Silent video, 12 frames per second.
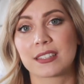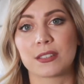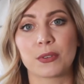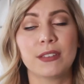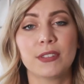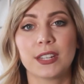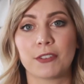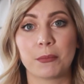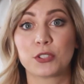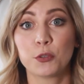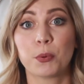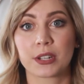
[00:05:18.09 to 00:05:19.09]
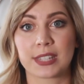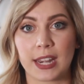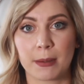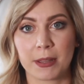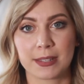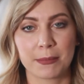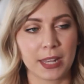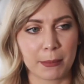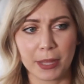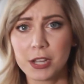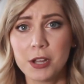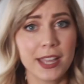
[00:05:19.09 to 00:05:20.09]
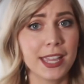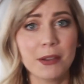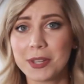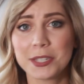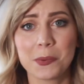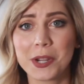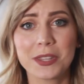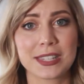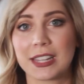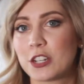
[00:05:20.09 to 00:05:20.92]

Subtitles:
So even if I'm super excited about something and I'm like, oh, I can't wait to wear this,